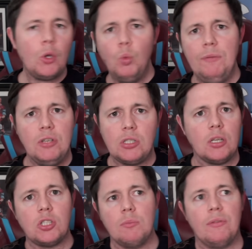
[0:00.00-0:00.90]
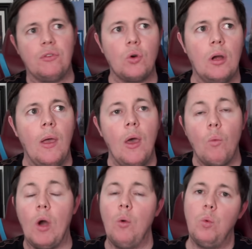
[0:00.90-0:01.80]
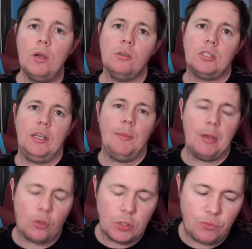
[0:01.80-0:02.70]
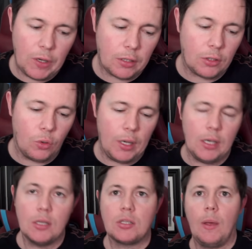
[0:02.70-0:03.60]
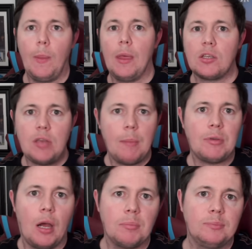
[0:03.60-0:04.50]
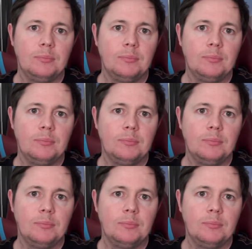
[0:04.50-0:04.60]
We've discussed him before. What I will say about Chris Rigg, though, is stepped up.